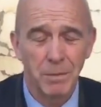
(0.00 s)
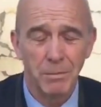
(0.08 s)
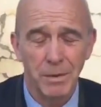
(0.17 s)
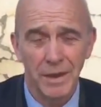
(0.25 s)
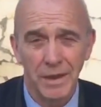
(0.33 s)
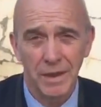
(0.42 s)
people
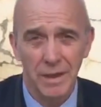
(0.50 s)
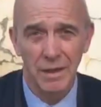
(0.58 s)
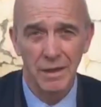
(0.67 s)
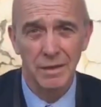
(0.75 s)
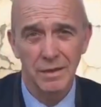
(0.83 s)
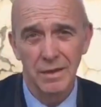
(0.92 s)
being
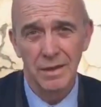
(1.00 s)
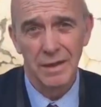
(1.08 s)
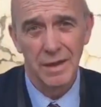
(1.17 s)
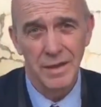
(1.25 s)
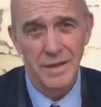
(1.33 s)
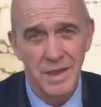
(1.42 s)
killed
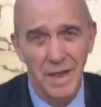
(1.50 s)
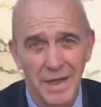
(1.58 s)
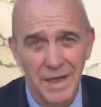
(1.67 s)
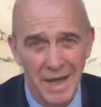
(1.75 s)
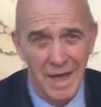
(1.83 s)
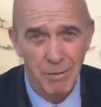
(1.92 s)
inside
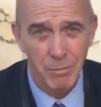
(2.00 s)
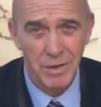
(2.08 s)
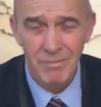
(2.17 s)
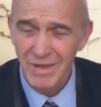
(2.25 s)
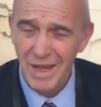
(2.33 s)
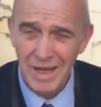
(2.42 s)
a library.